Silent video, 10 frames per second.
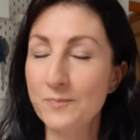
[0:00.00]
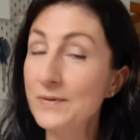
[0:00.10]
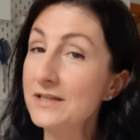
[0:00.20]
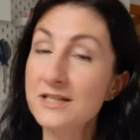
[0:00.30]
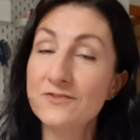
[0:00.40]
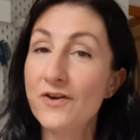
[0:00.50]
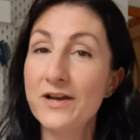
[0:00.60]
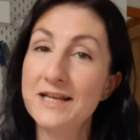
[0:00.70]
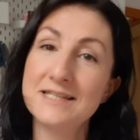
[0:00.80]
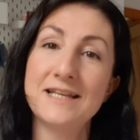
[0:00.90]
But it's
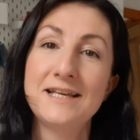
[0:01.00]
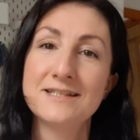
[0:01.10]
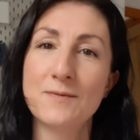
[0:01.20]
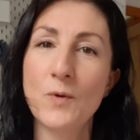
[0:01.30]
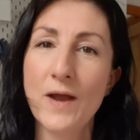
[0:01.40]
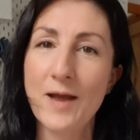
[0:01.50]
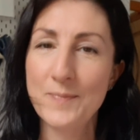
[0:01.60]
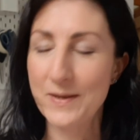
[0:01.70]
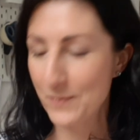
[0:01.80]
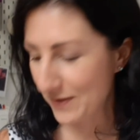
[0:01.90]
fine as it is. I'm quite
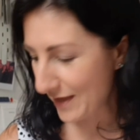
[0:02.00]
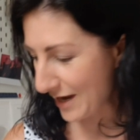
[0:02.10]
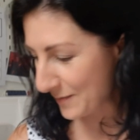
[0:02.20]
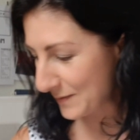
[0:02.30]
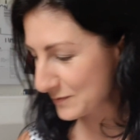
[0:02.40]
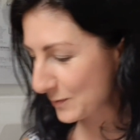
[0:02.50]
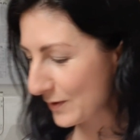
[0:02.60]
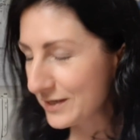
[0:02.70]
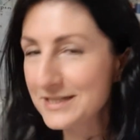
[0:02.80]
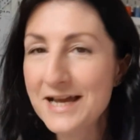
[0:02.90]
happy with how it's
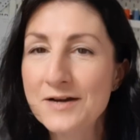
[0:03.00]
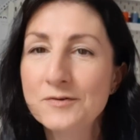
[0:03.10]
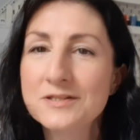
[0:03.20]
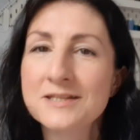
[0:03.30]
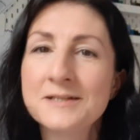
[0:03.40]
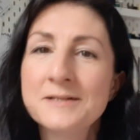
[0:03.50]
worked out.